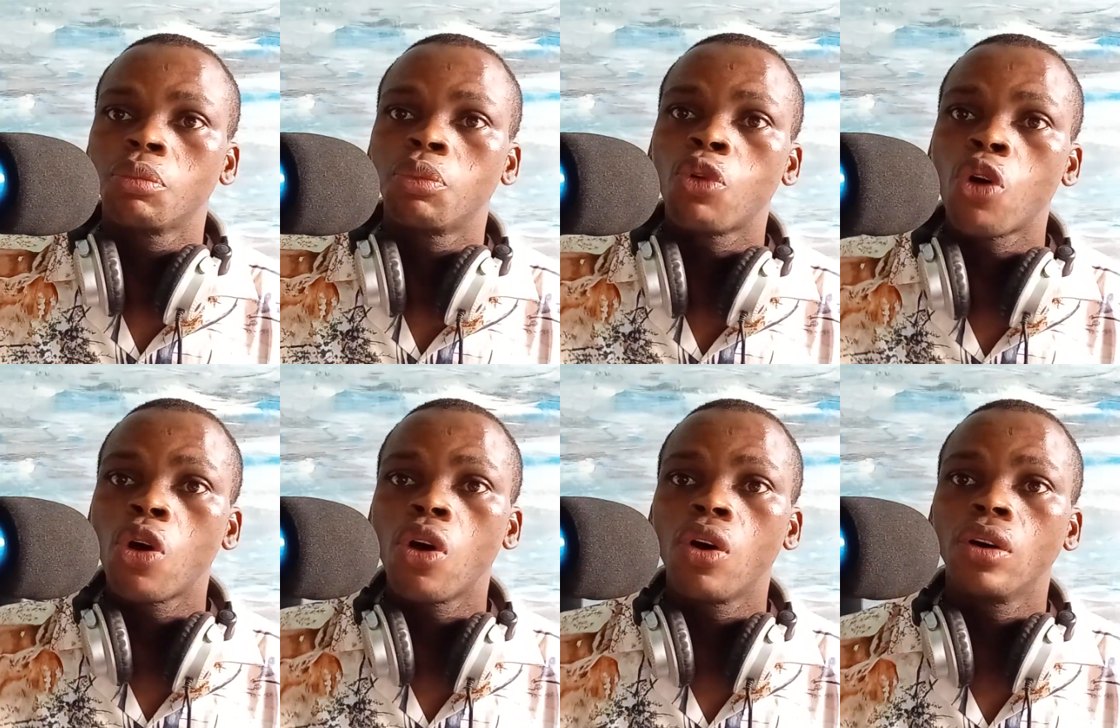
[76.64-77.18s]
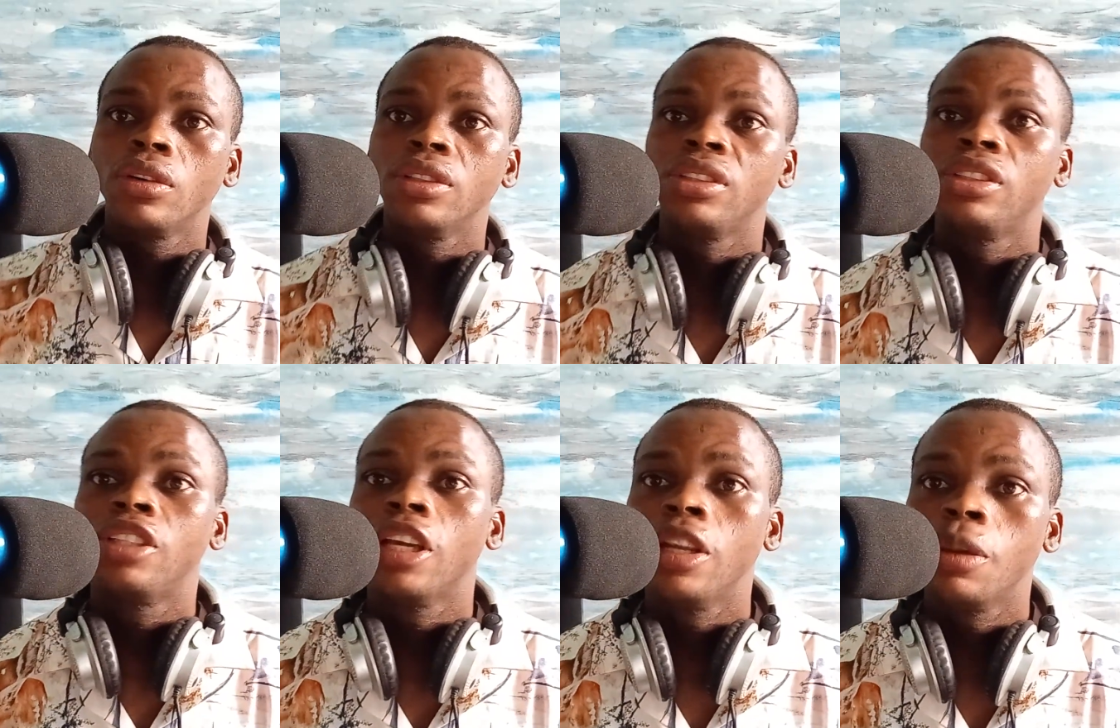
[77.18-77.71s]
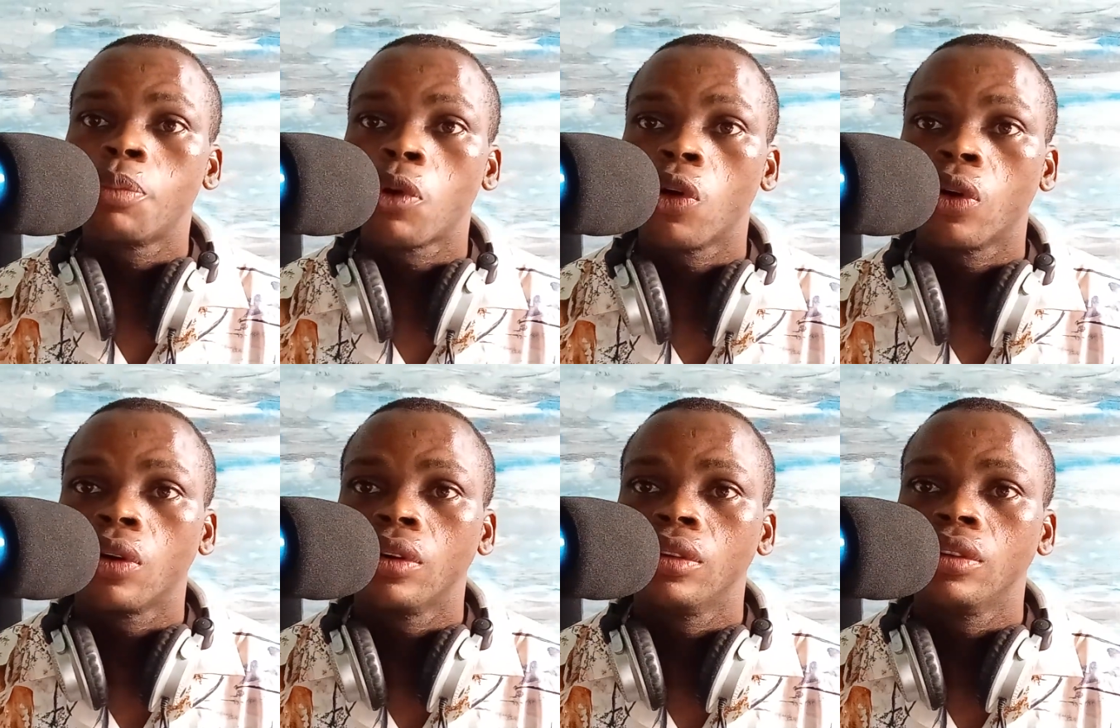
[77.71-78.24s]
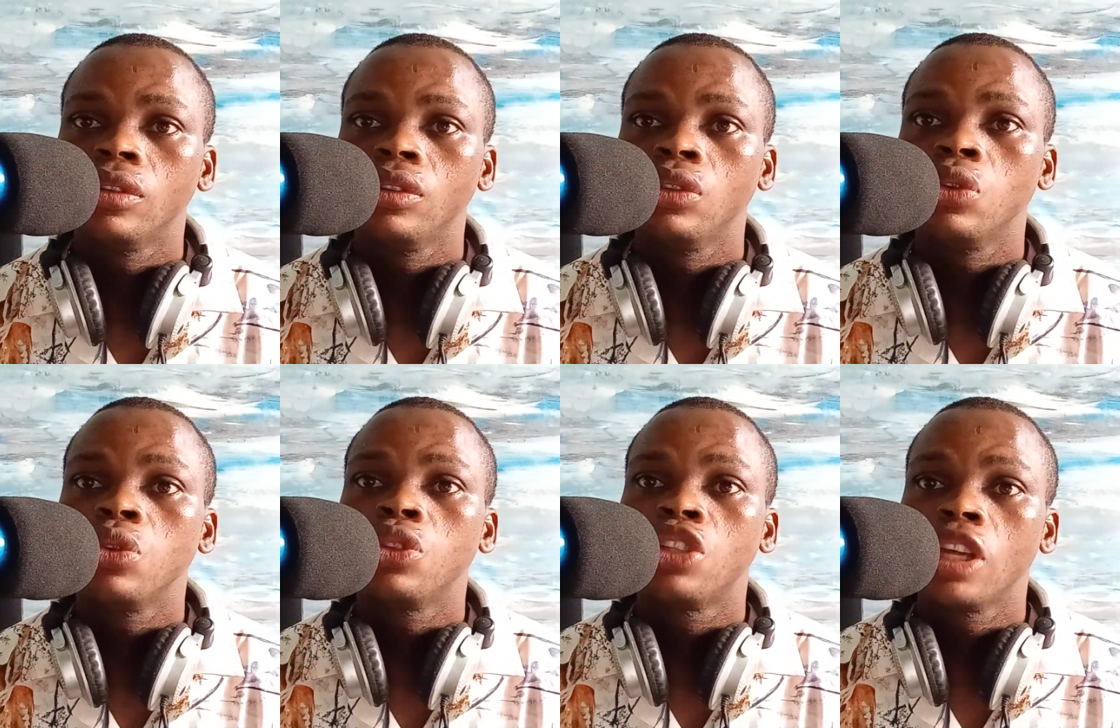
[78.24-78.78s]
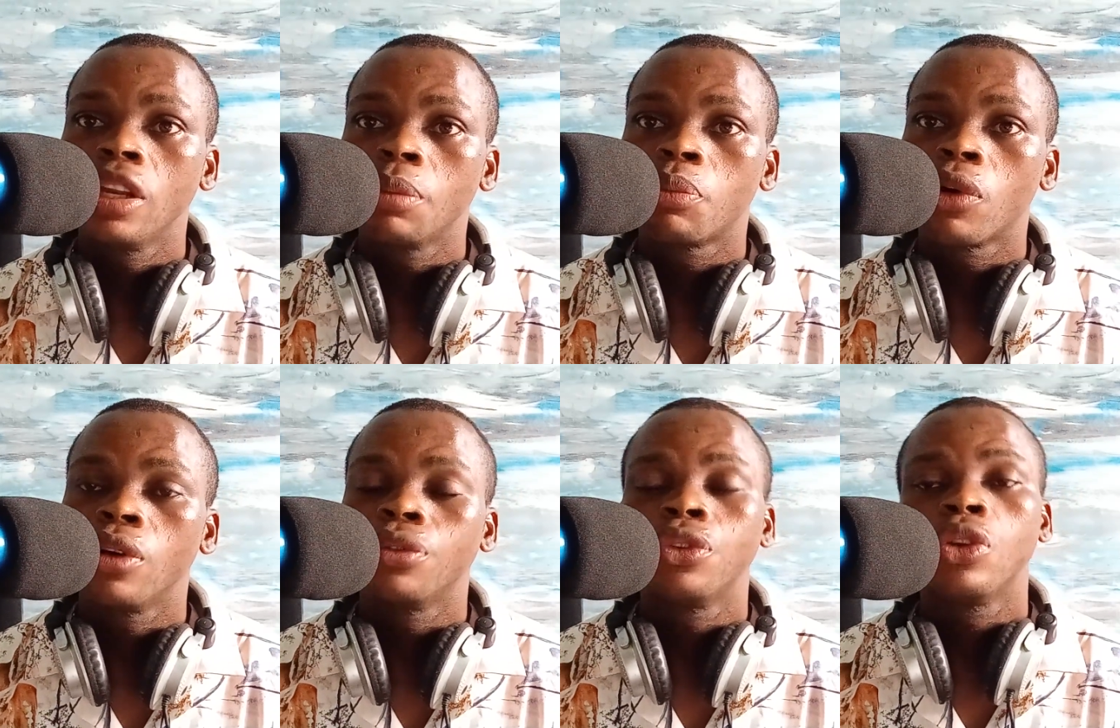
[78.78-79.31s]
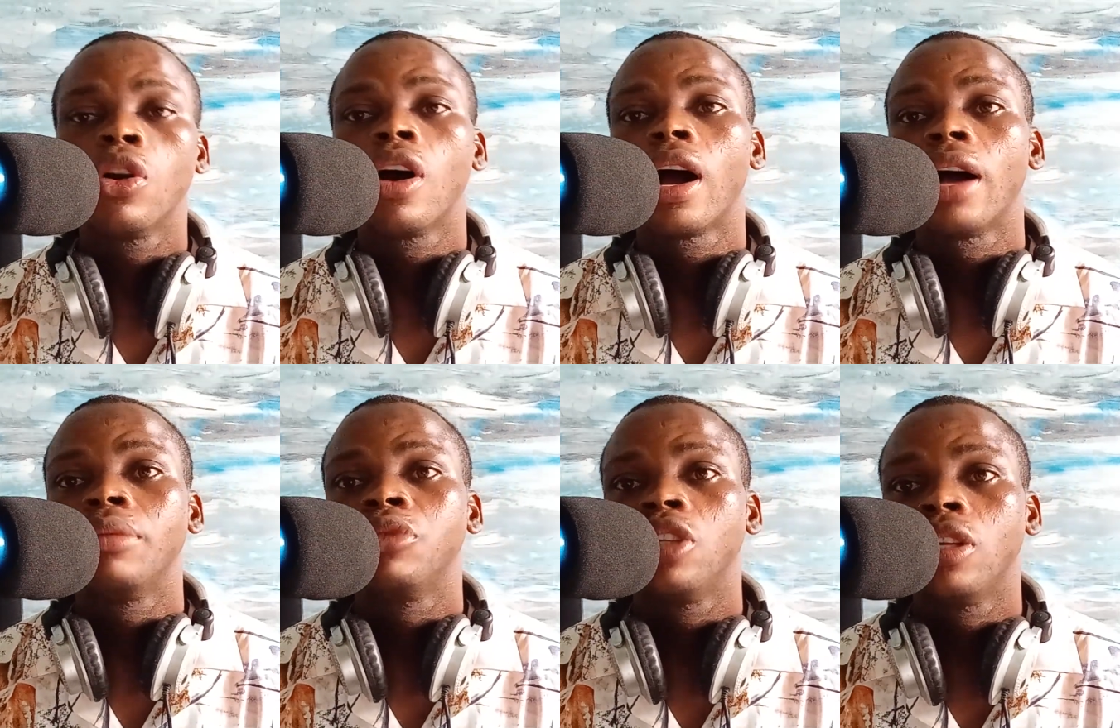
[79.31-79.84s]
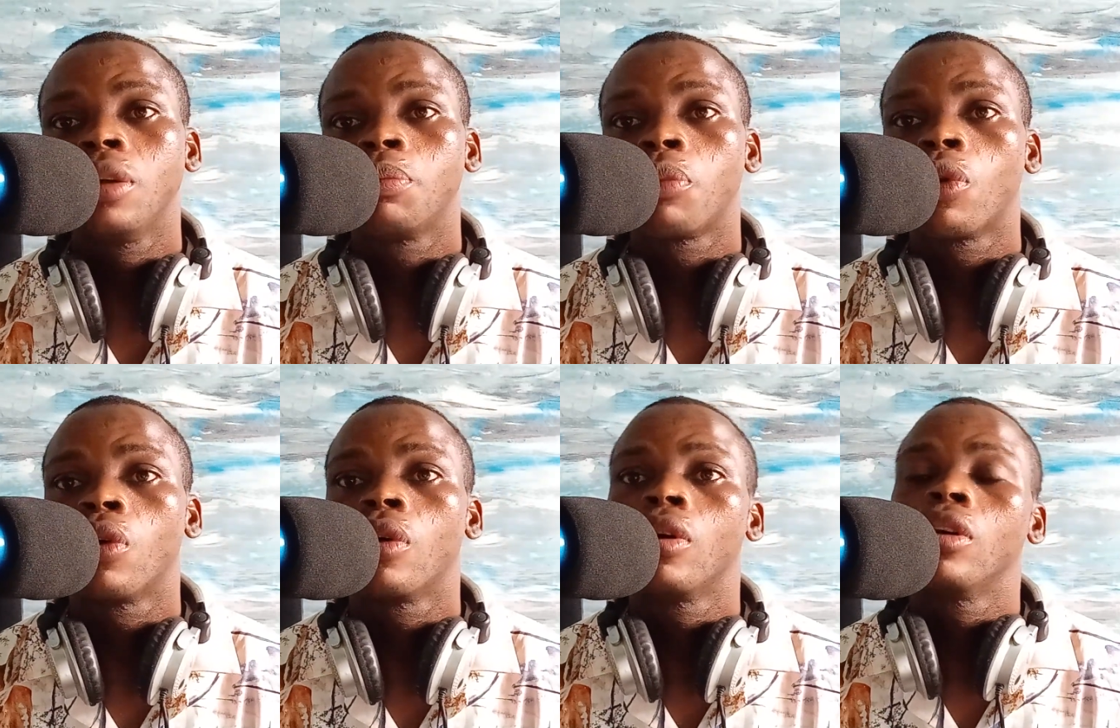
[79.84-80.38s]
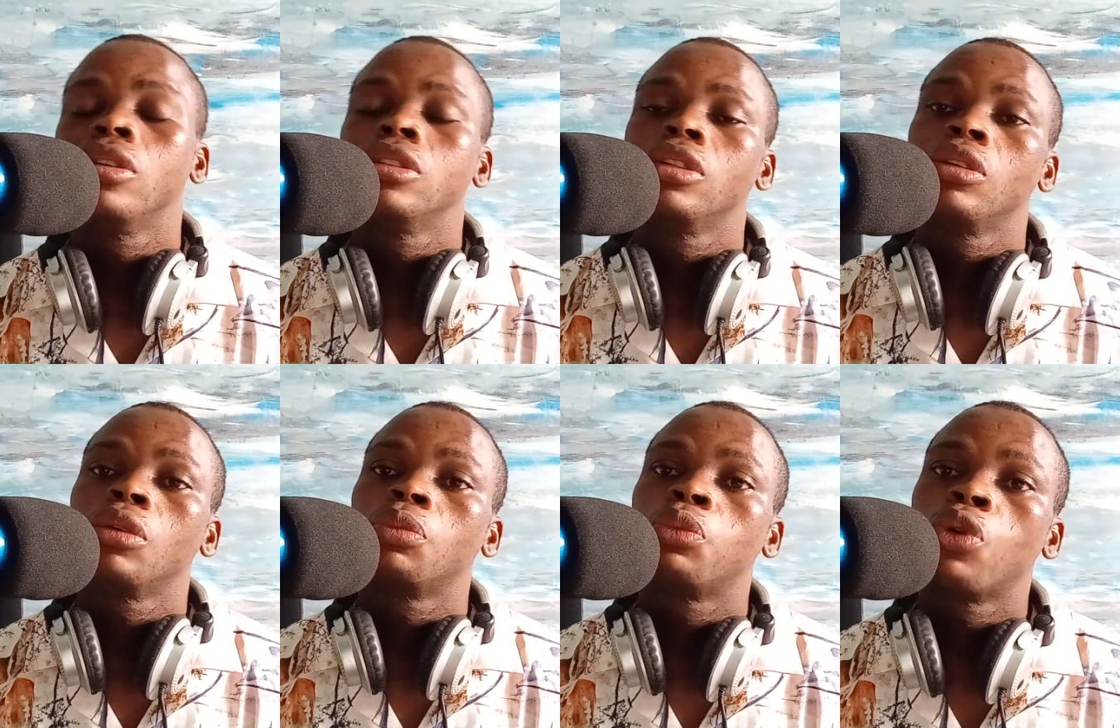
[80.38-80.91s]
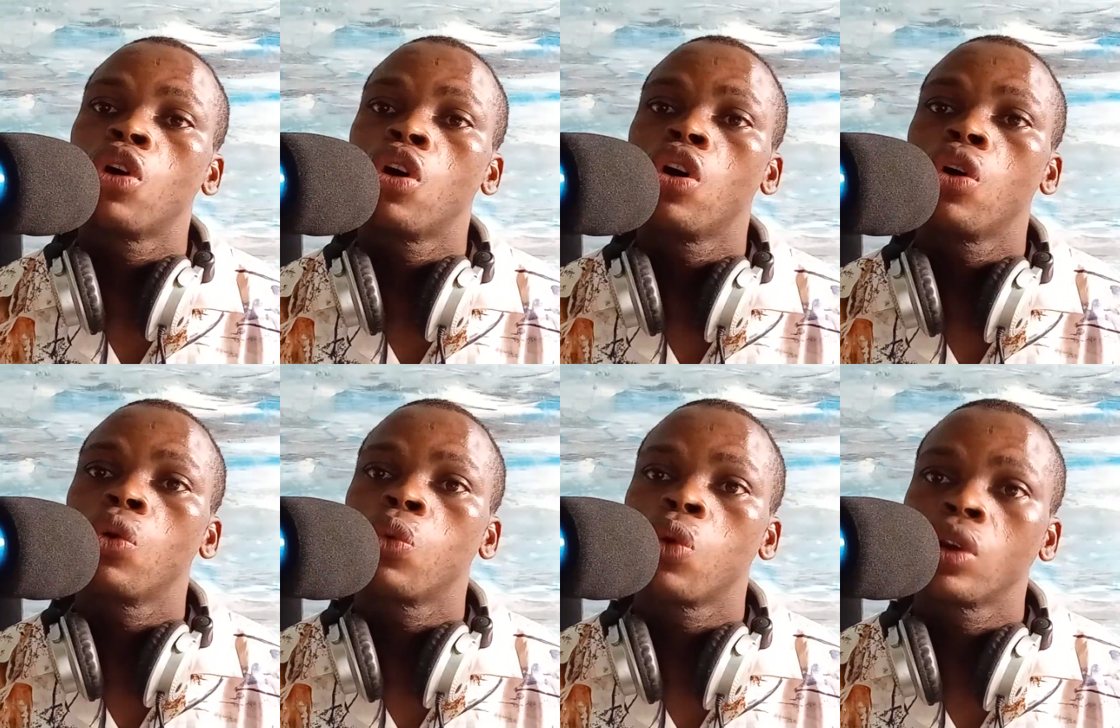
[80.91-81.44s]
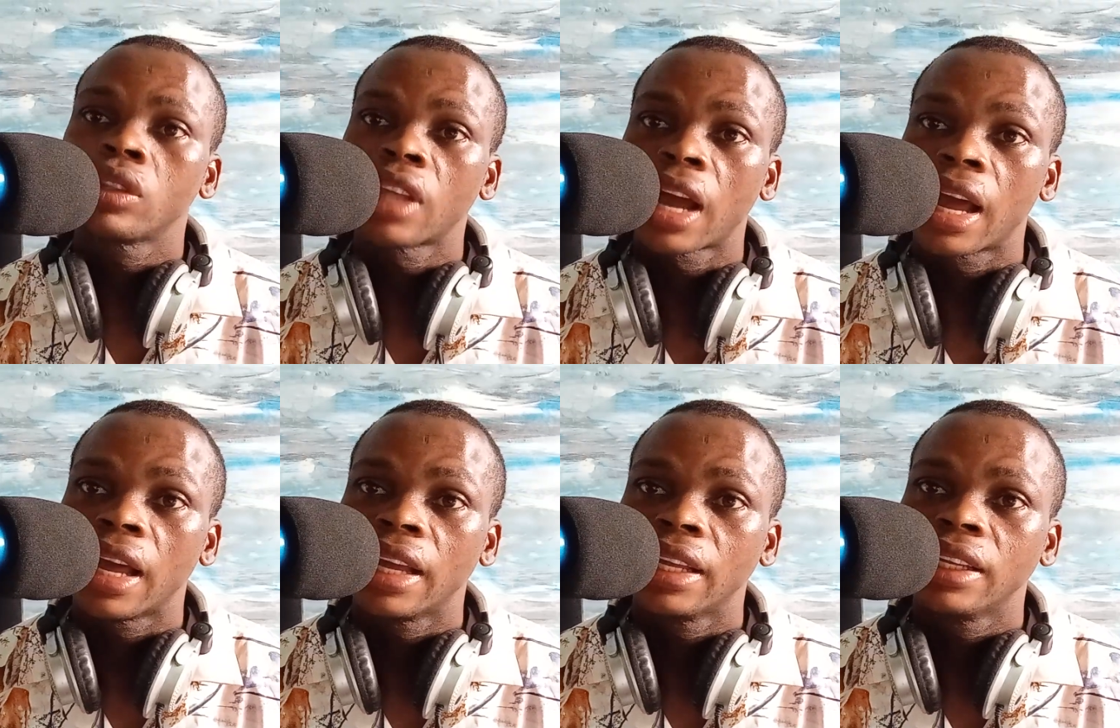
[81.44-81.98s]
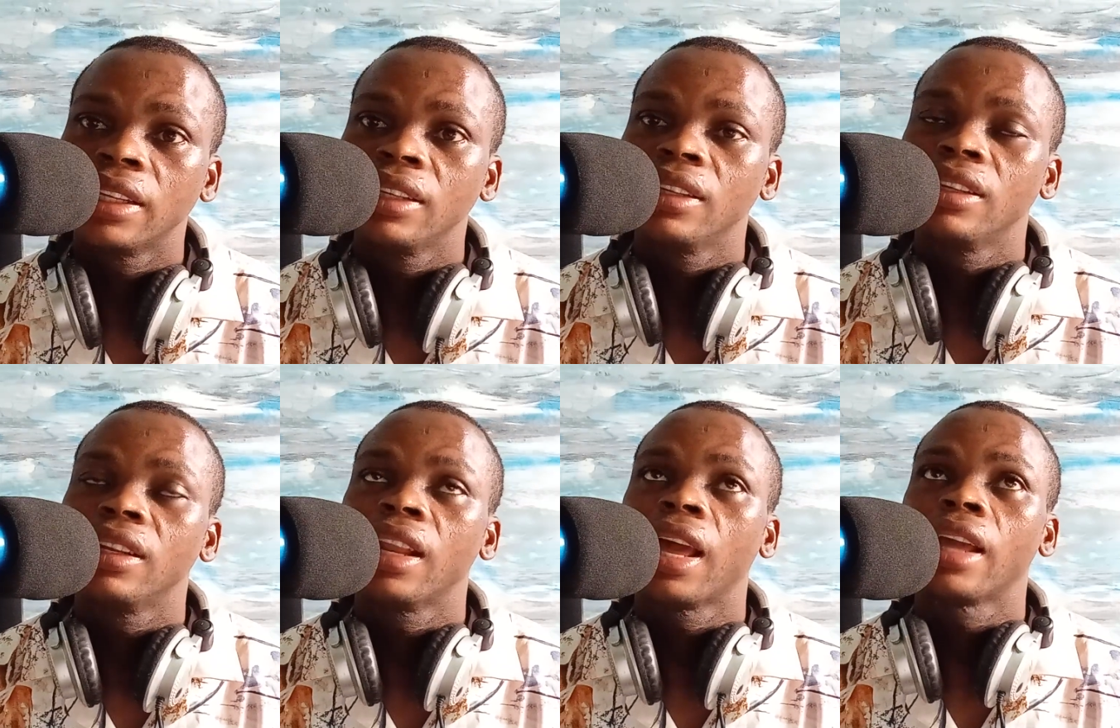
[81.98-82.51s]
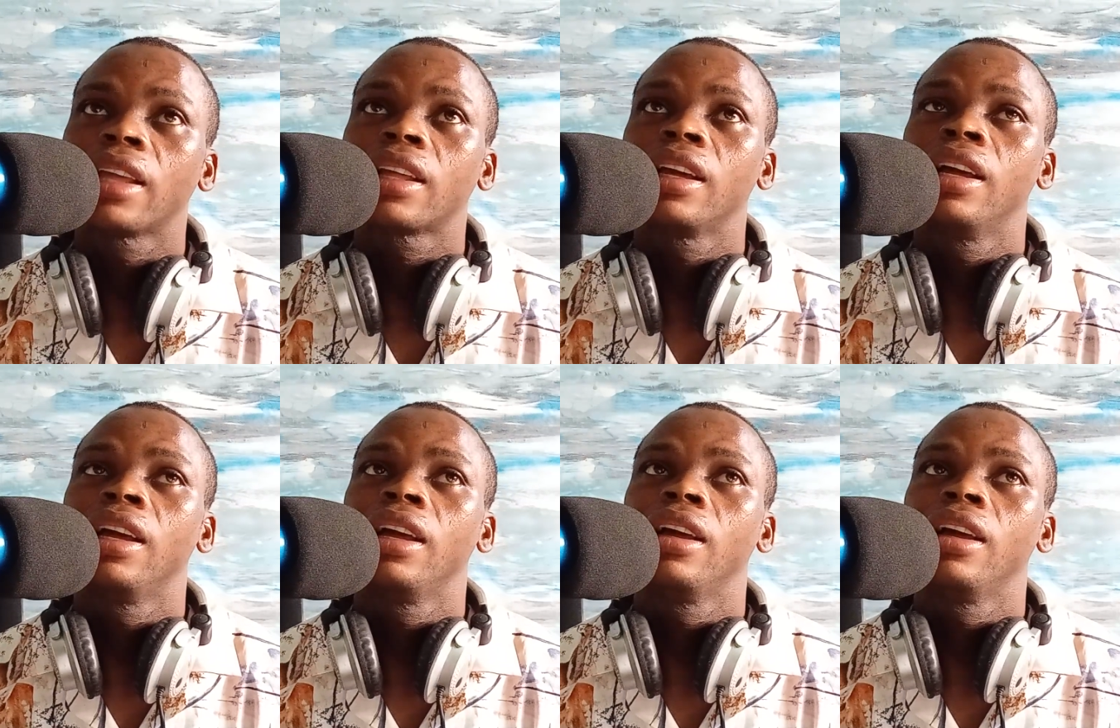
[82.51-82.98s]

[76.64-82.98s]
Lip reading: Pour jeniper, you know jeniper. If you don't have jeniper, pour water like